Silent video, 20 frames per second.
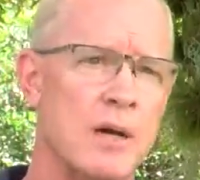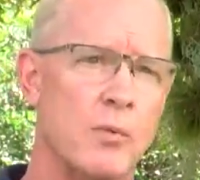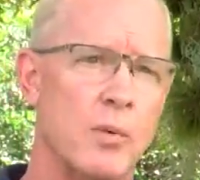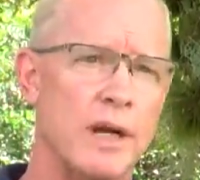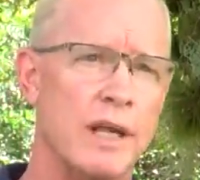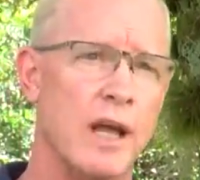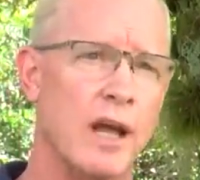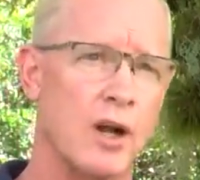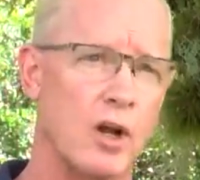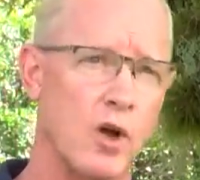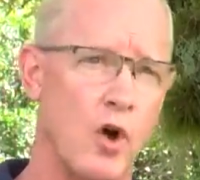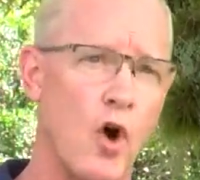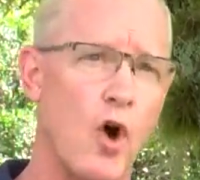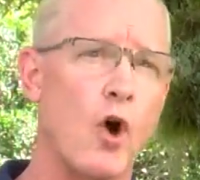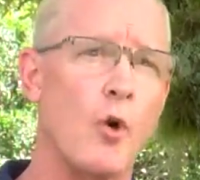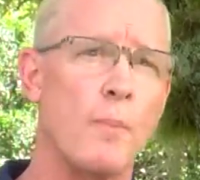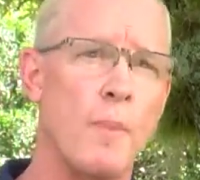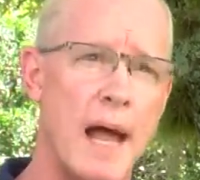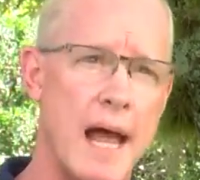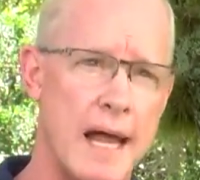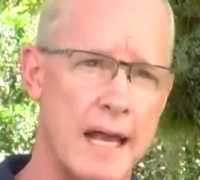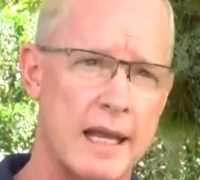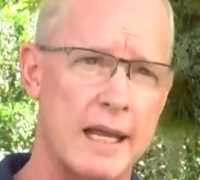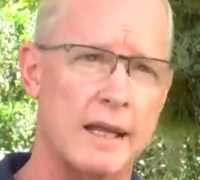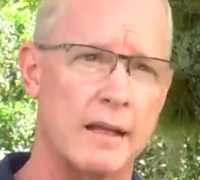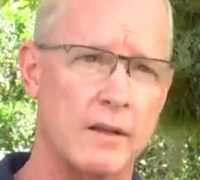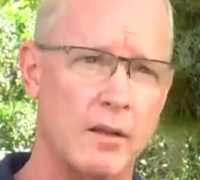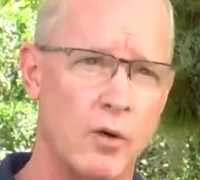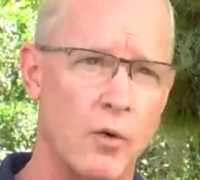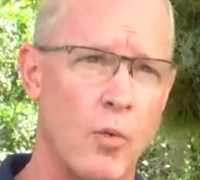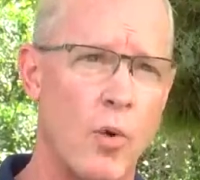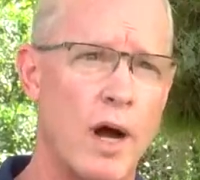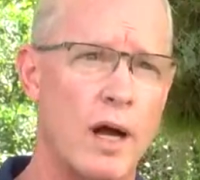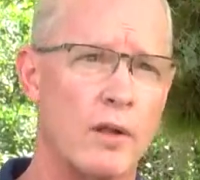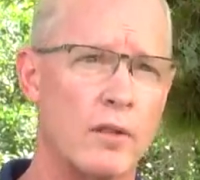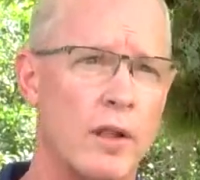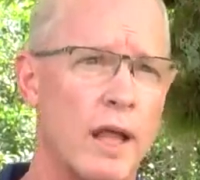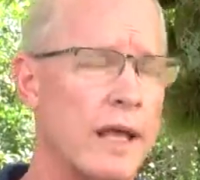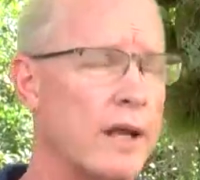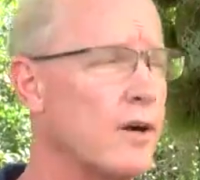We got a call back a little
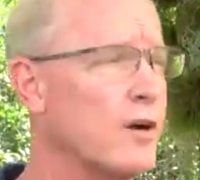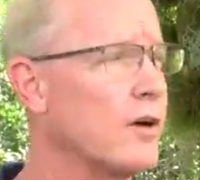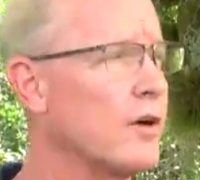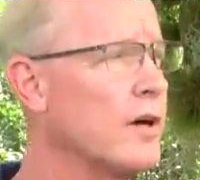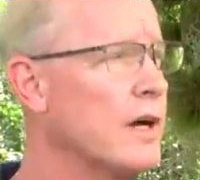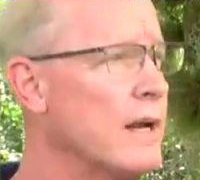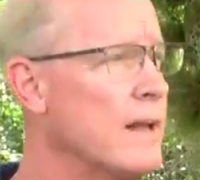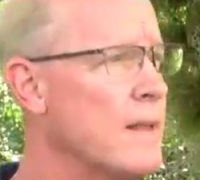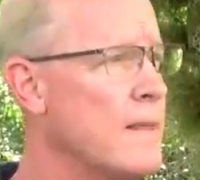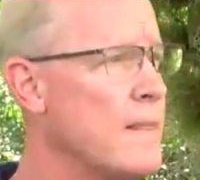while later